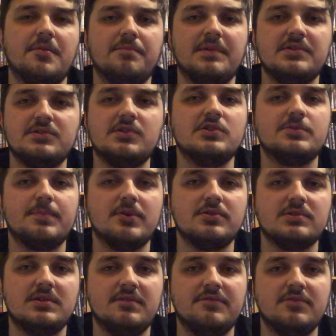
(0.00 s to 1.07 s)
there's a
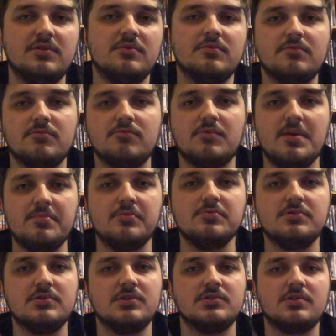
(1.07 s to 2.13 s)
conspiracy for the
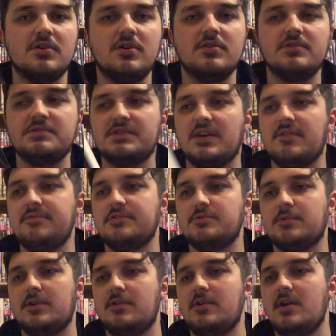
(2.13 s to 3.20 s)
rebels to start at the south as
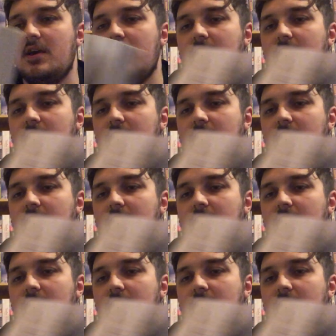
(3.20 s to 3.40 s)
well.